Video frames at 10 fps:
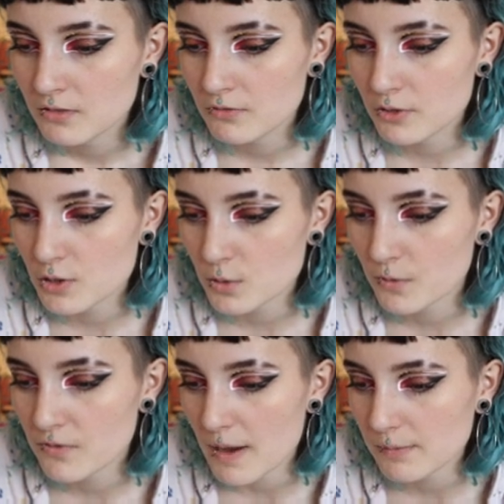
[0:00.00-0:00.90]
virtual
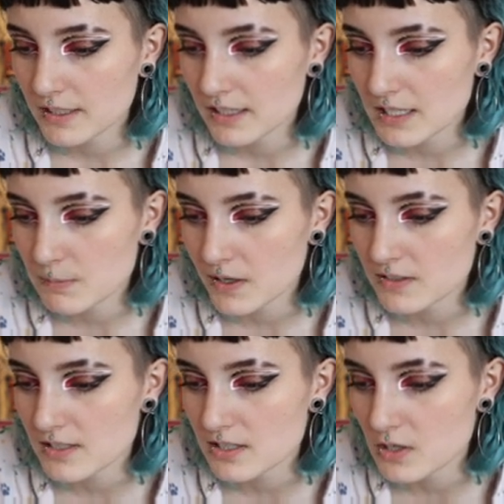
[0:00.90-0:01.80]
family and
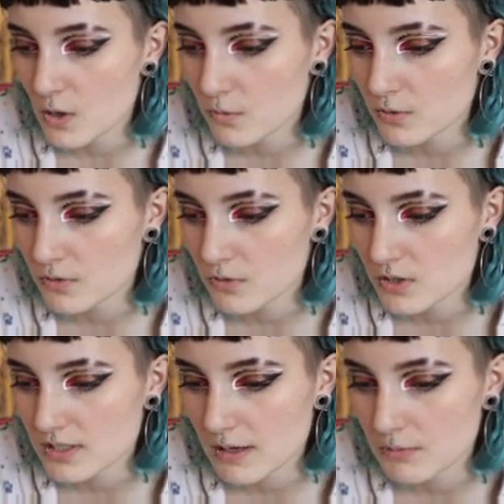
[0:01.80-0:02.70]
experiences snow for the
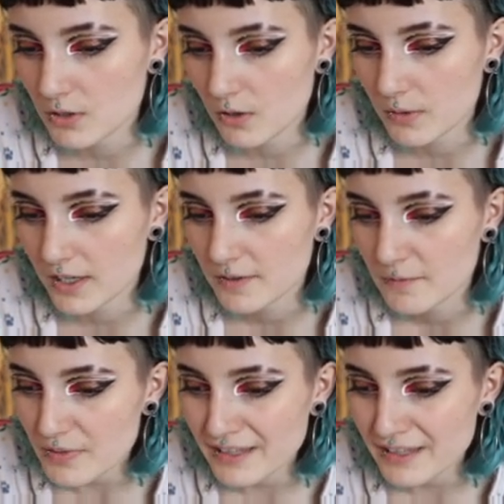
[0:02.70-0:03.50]
first time in Norway.